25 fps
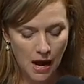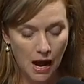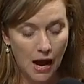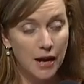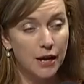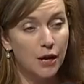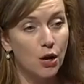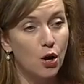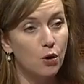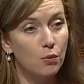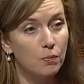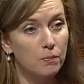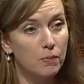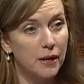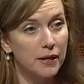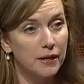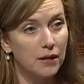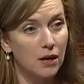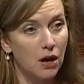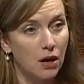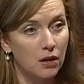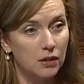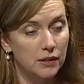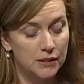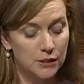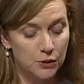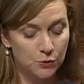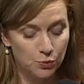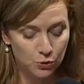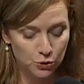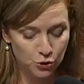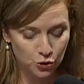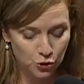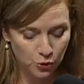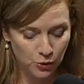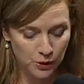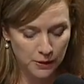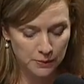I hope my colleagues will
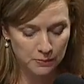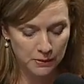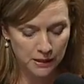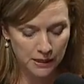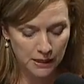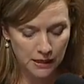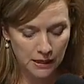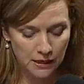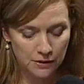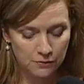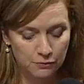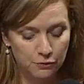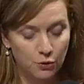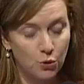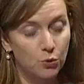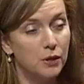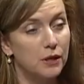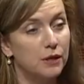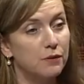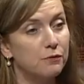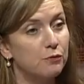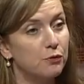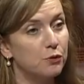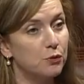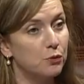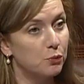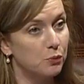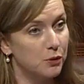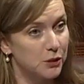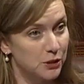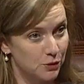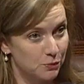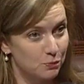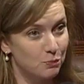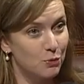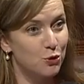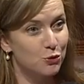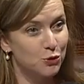join me in voting for
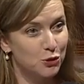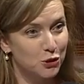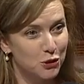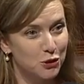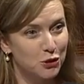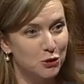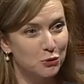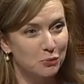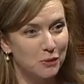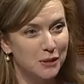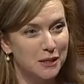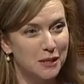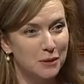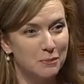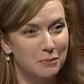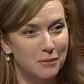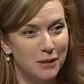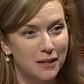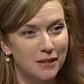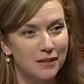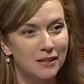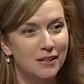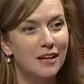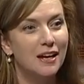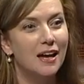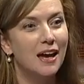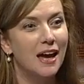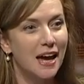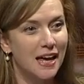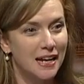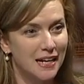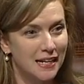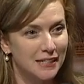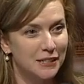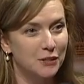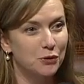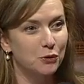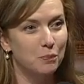the motion to recommit,
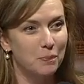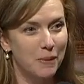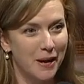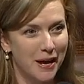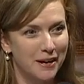and I yield